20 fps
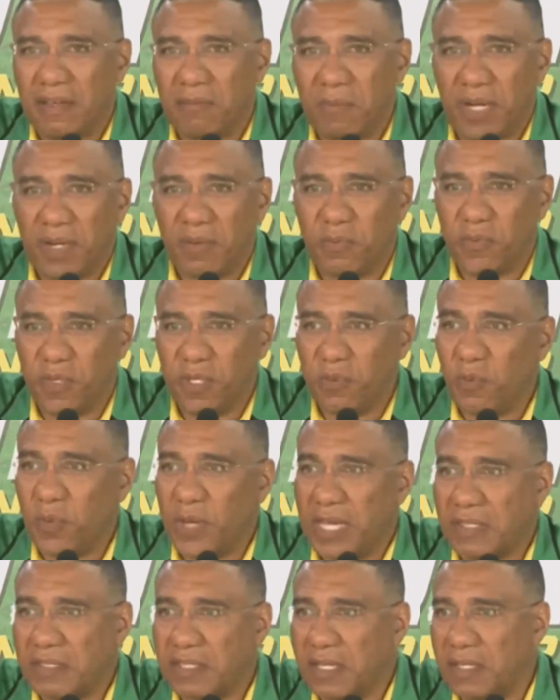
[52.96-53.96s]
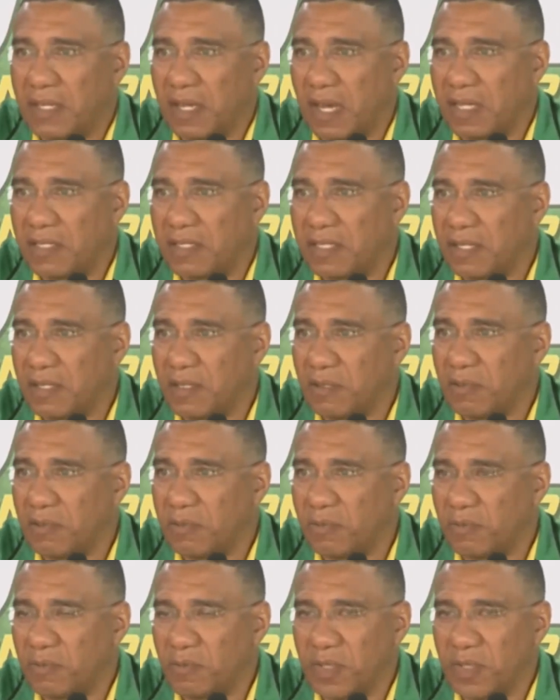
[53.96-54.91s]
But we waited until